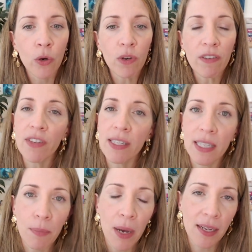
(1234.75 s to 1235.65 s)

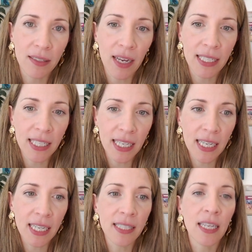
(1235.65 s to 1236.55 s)
revisit past
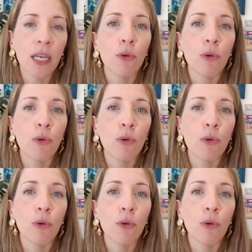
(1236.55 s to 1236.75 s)
ideas,